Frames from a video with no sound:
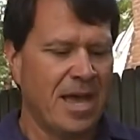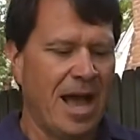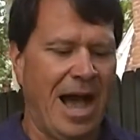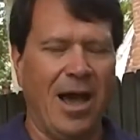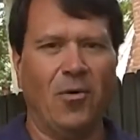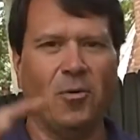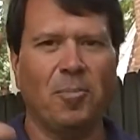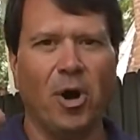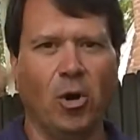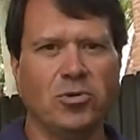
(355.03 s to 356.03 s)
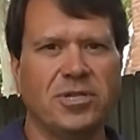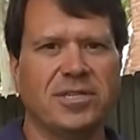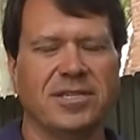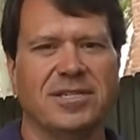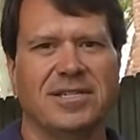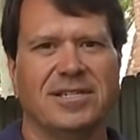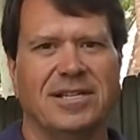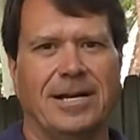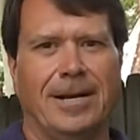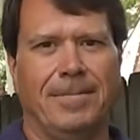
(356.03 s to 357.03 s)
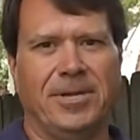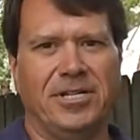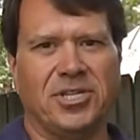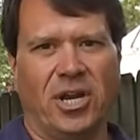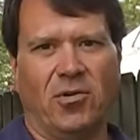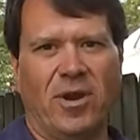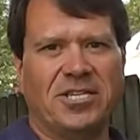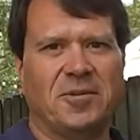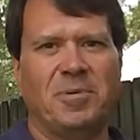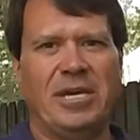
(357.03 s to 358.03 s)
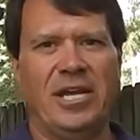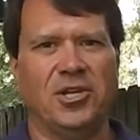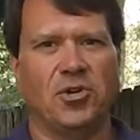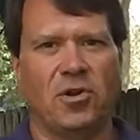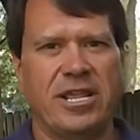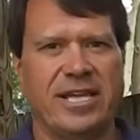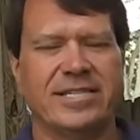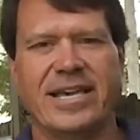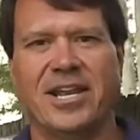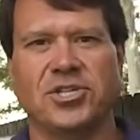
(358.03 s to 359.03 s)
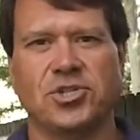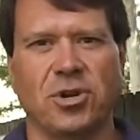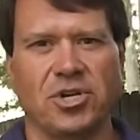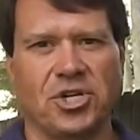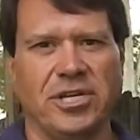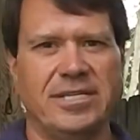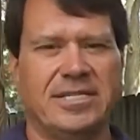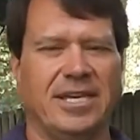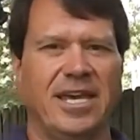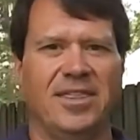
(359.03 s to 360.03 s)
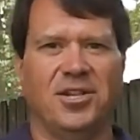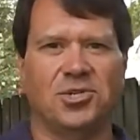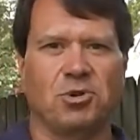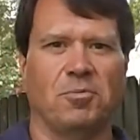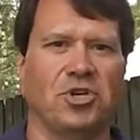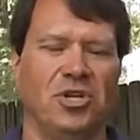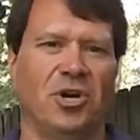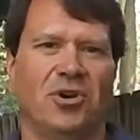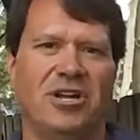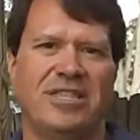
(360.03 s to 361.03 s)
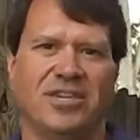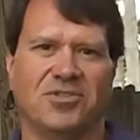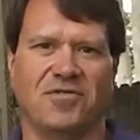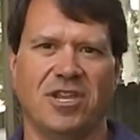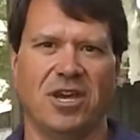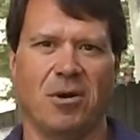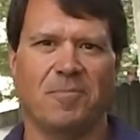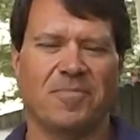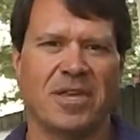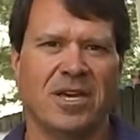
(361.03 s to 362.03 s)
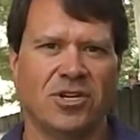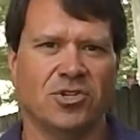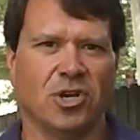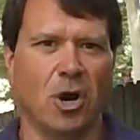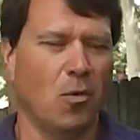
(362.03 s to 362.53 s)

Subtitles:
I will post the entire recipe and ingredients and instructions in the description underneath this video. So